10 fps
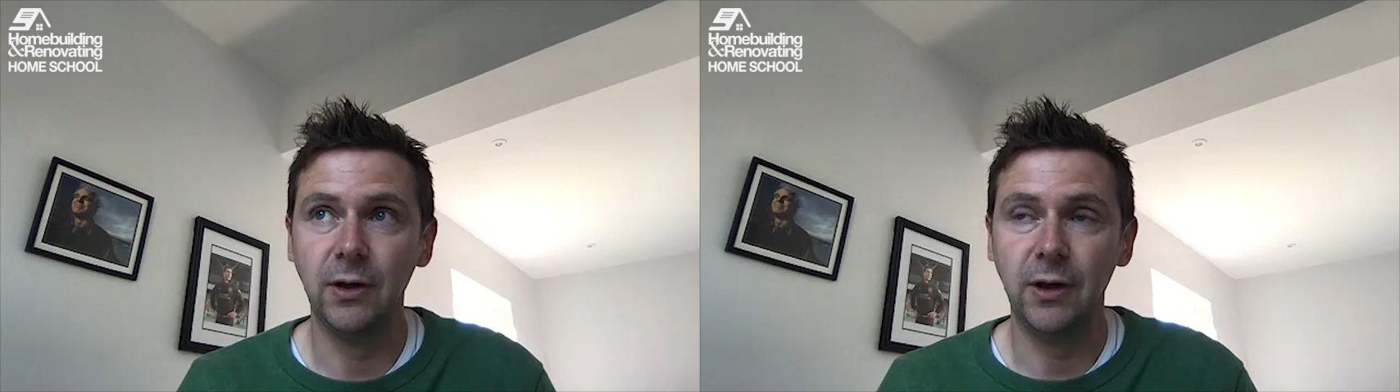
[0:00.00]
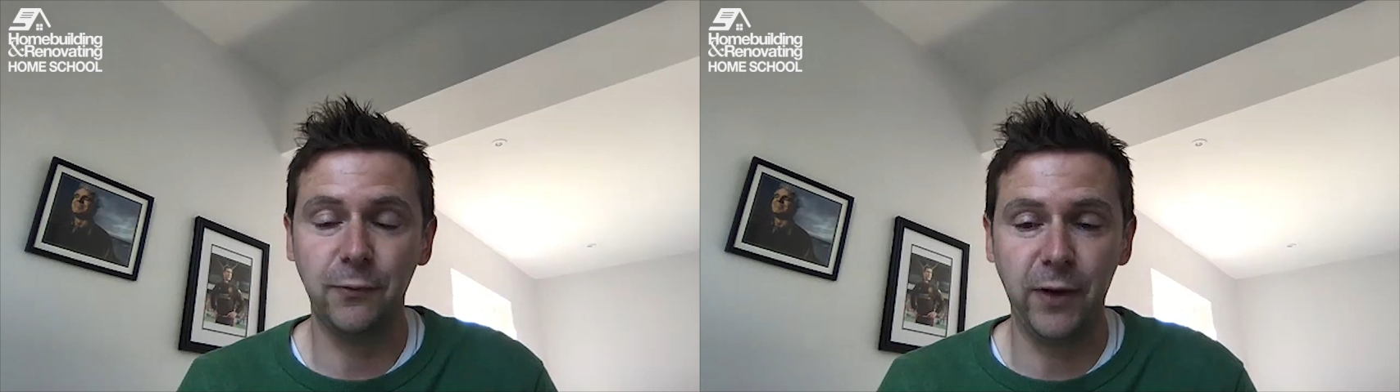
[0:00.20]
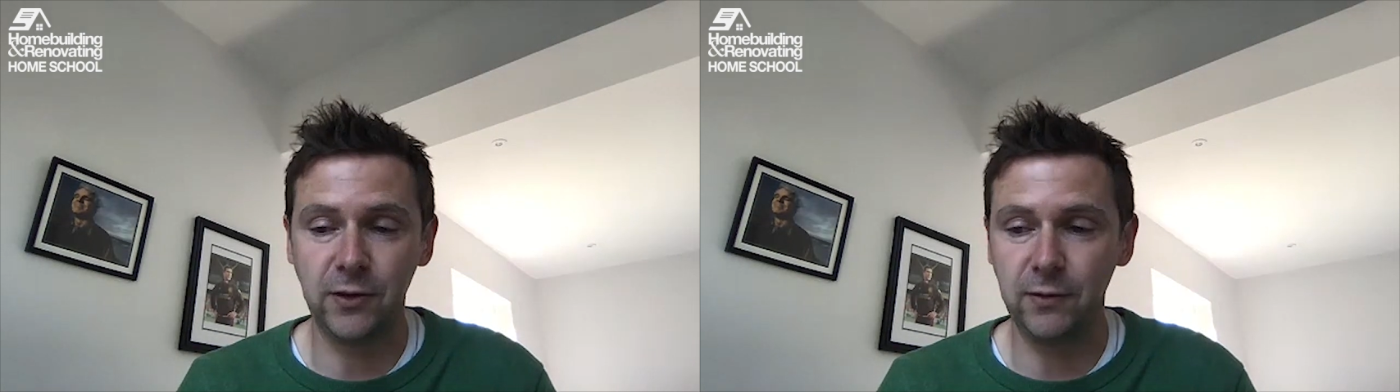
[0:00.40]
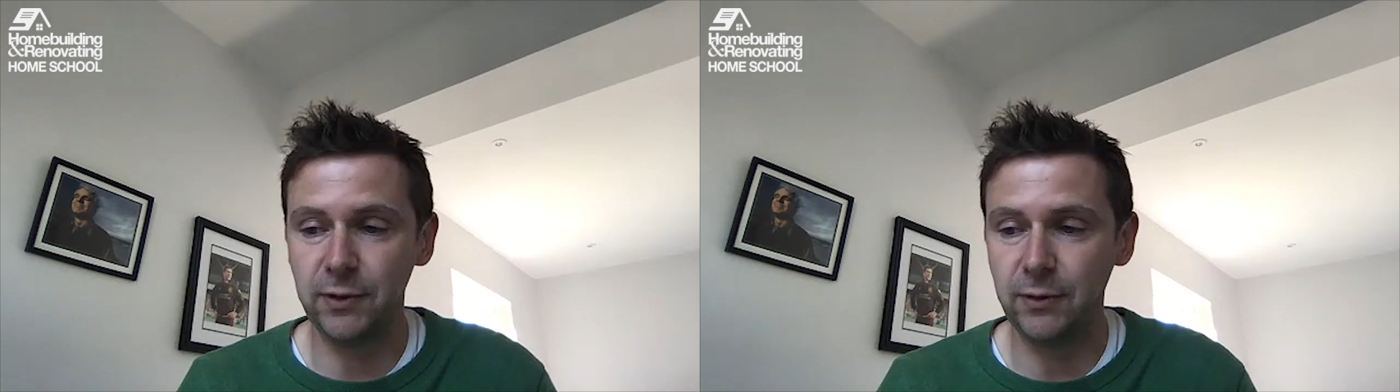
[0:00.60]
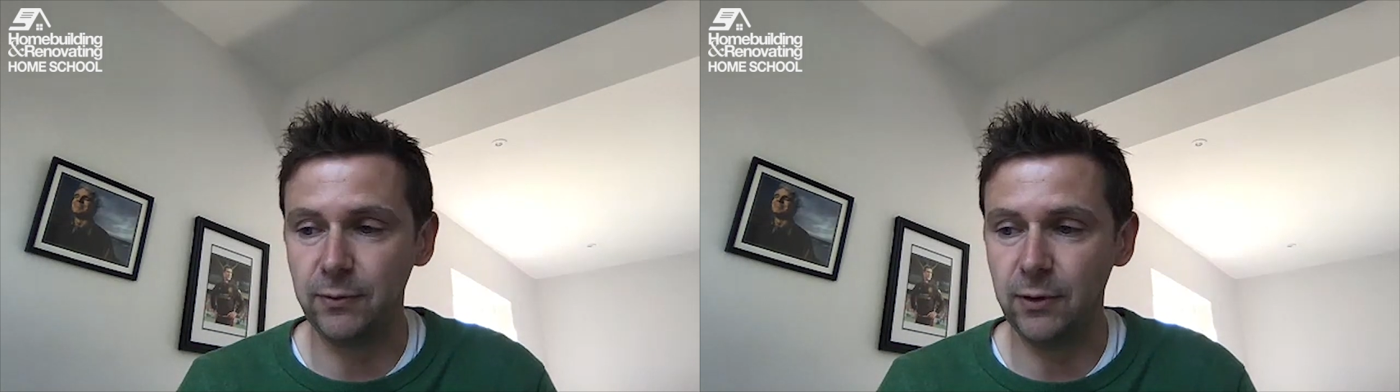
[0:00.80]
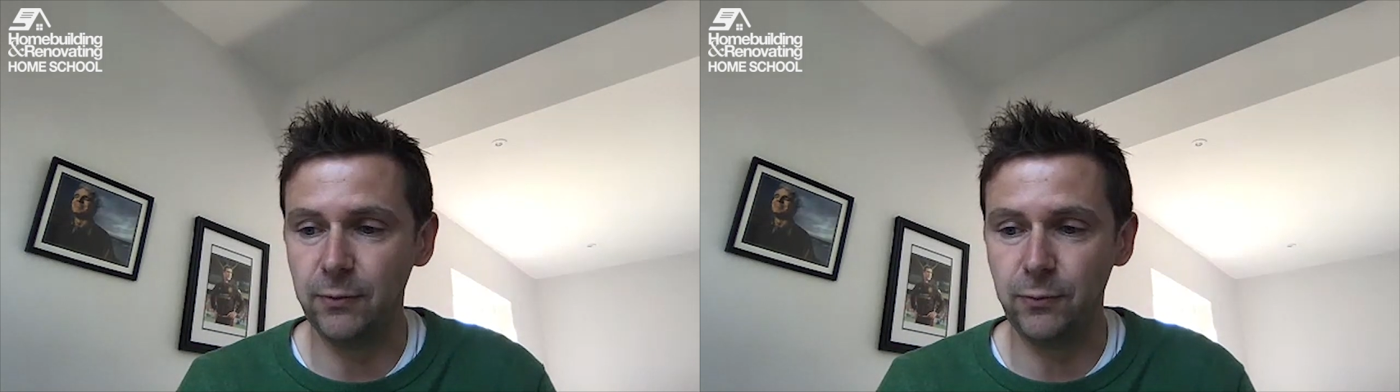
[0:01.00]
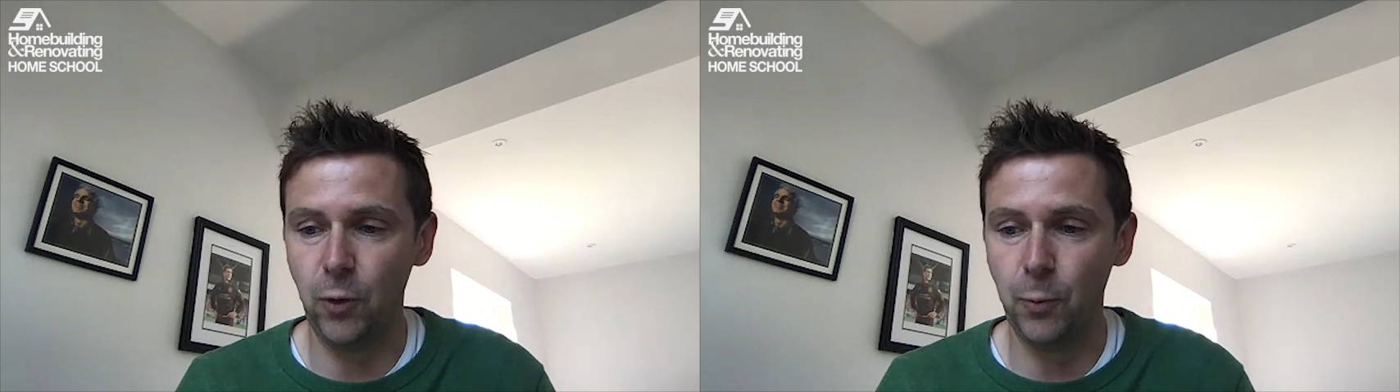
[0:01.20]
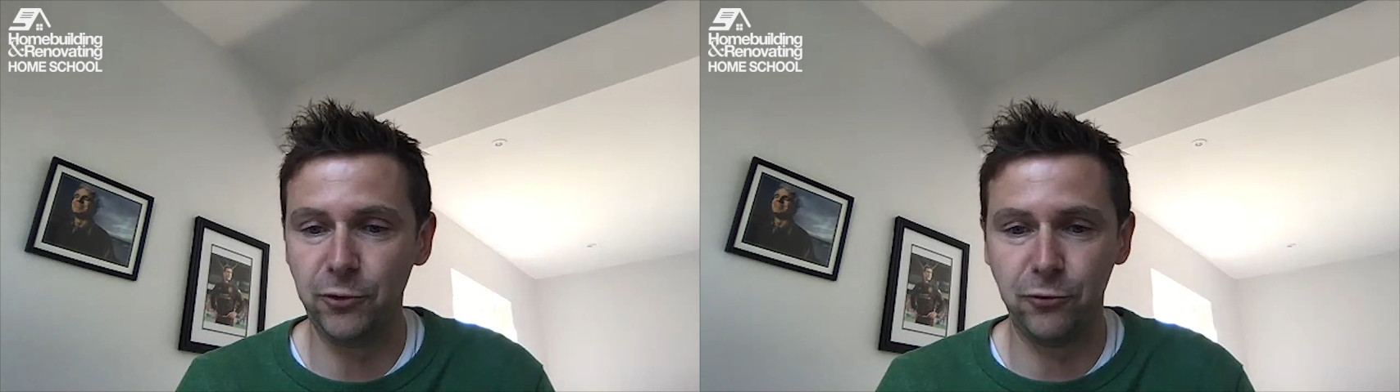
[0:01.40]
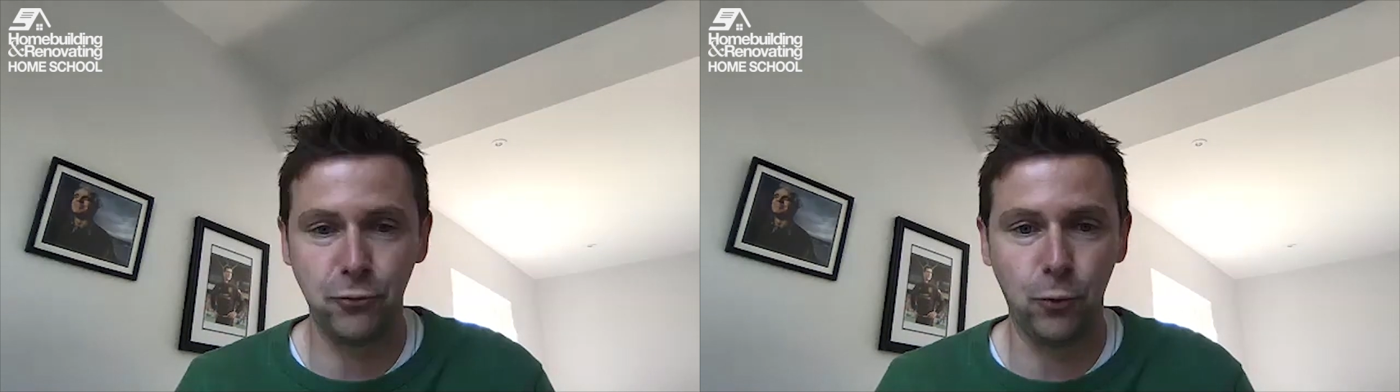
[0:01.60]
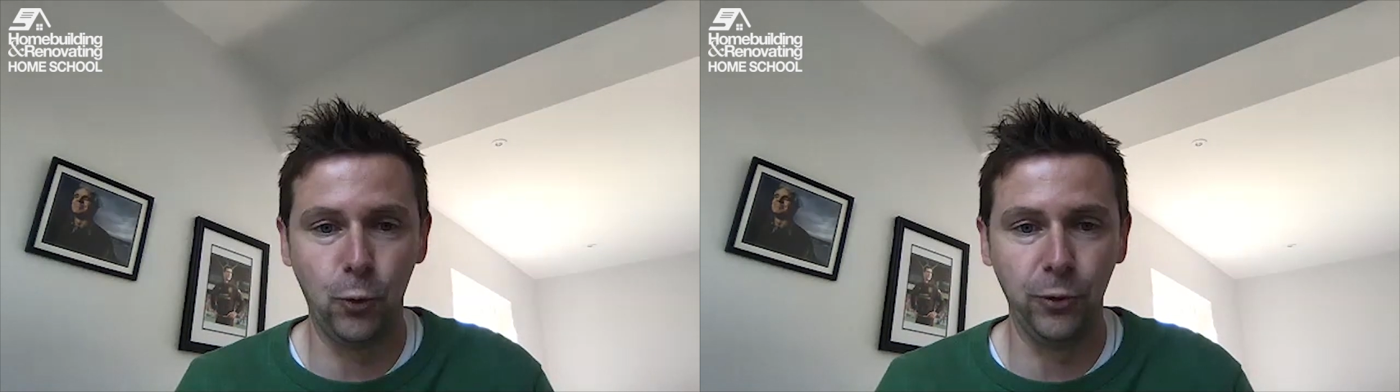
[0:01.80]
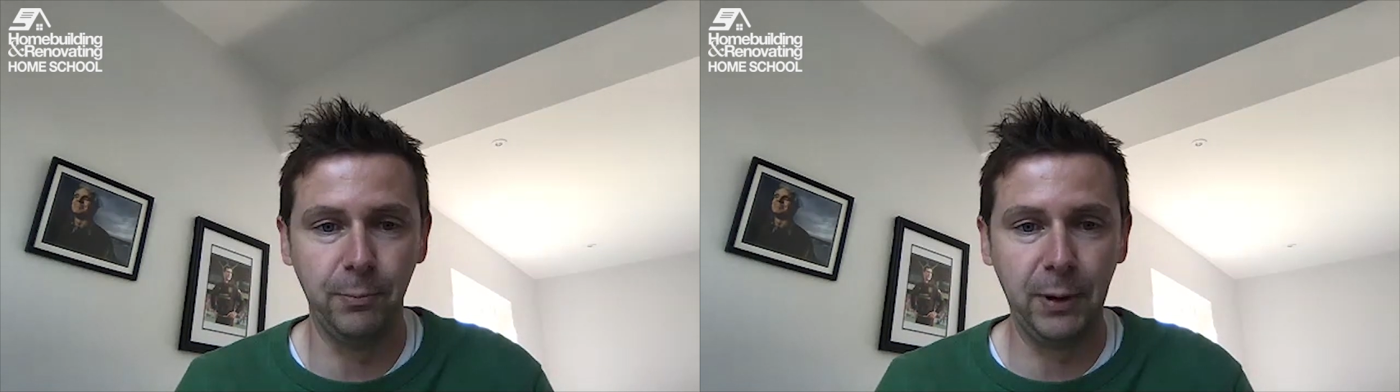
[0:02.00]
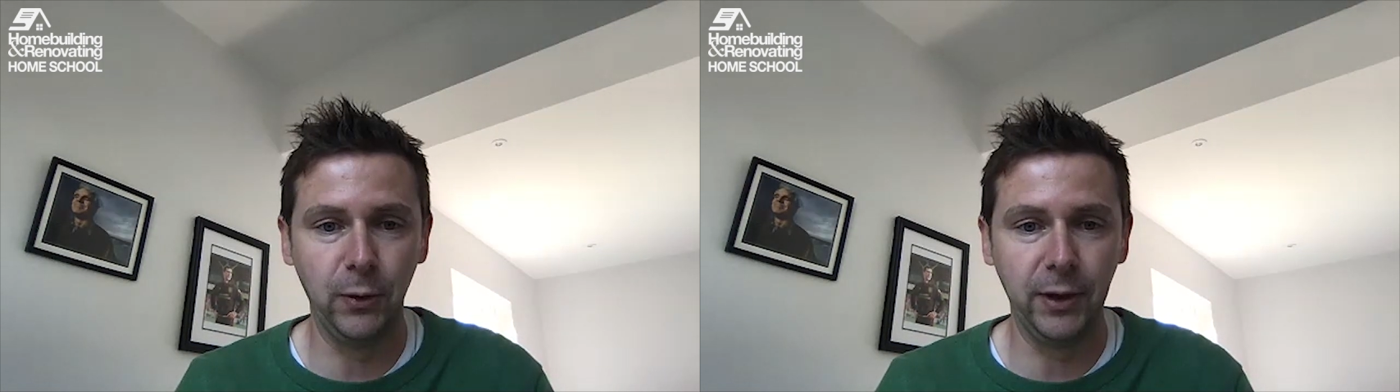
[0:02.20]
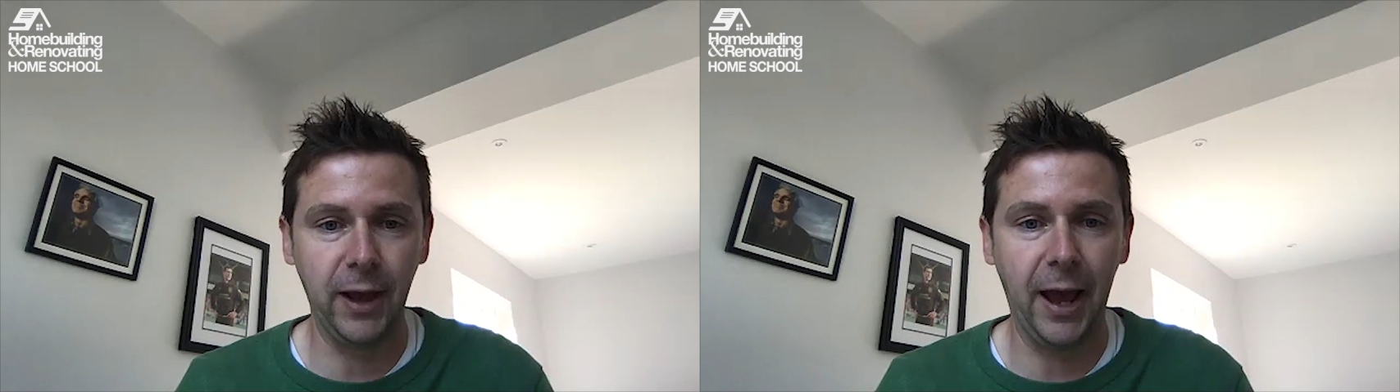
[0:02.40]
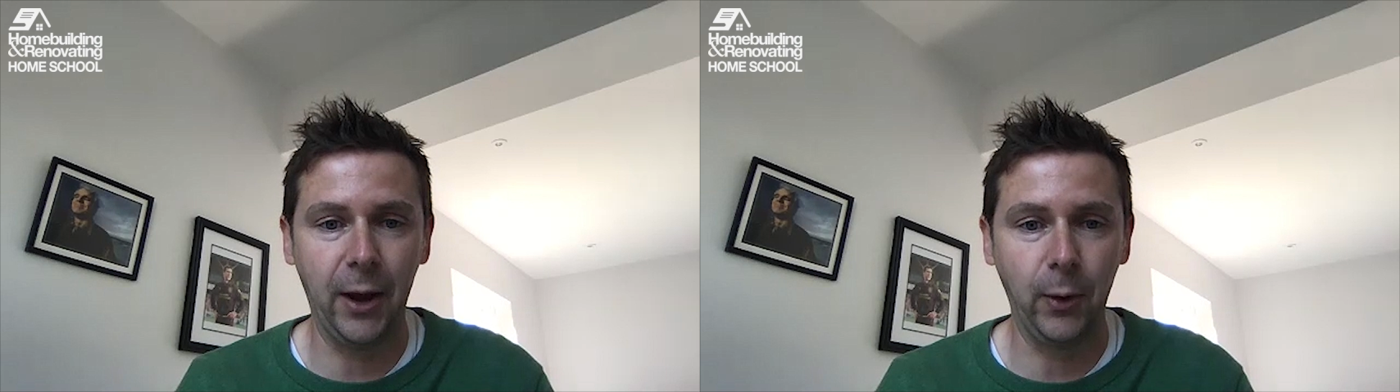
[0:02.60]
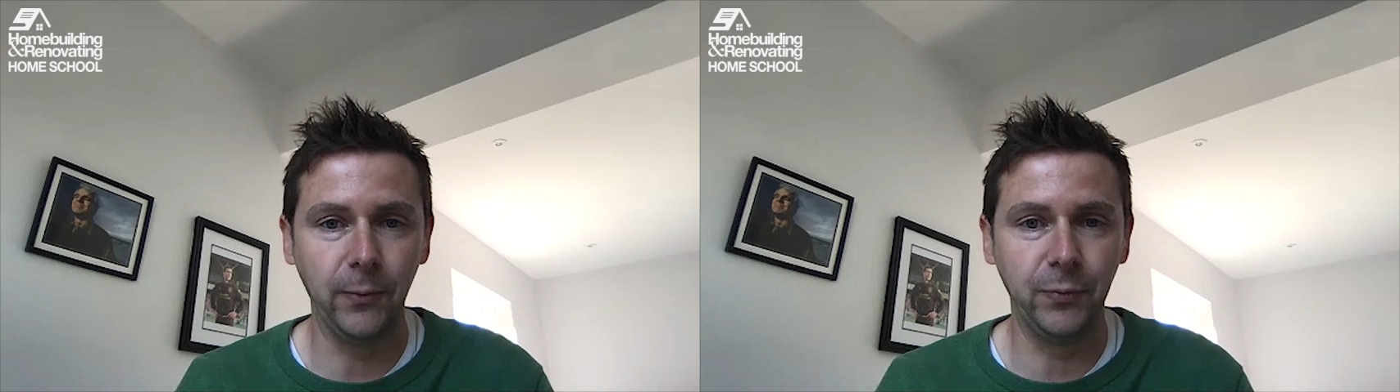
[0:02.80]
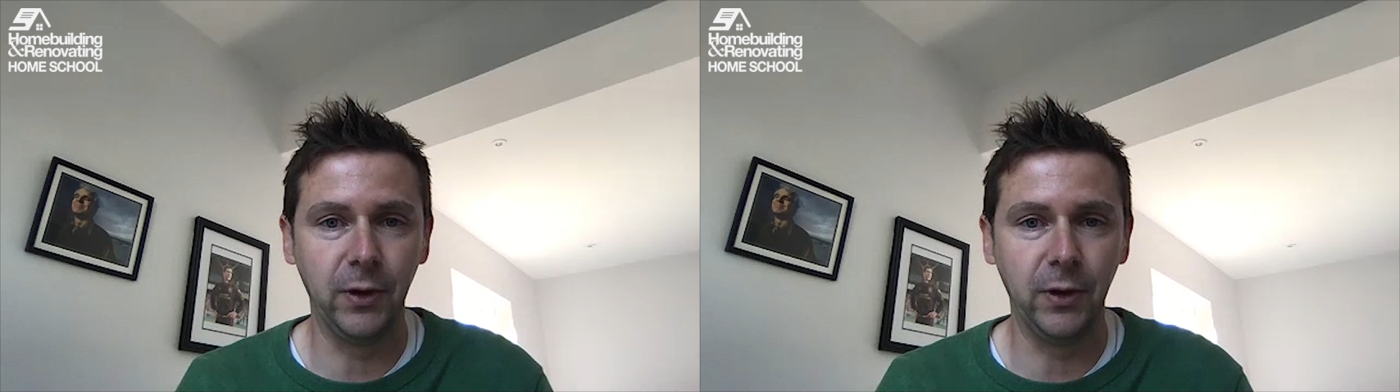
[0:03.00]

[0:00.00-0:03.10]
effectively have almost drawn the building out